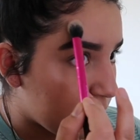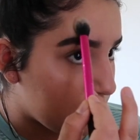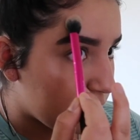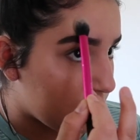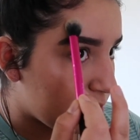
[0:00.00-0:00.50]

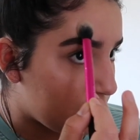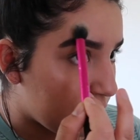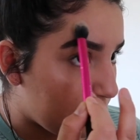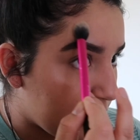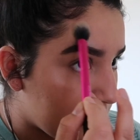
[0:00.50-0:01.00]
It's just
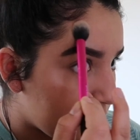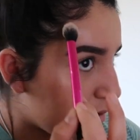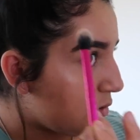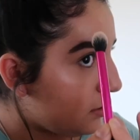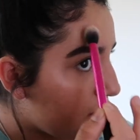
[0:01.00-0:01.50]
so
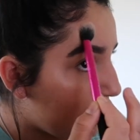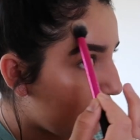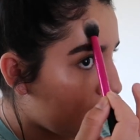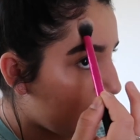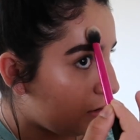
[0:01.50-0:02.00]
easy
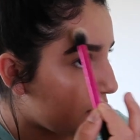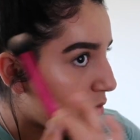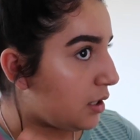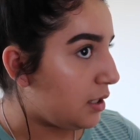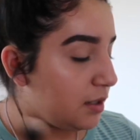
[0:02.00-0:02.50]

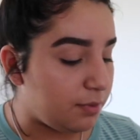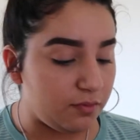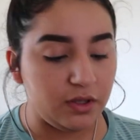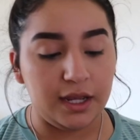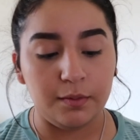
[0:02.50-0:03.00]
to get it
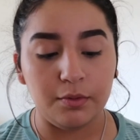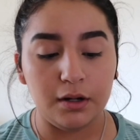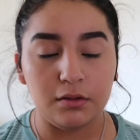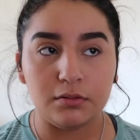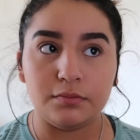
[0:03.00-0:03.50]
above the
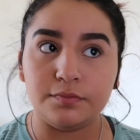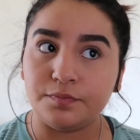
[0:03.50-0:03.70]
eyebrow.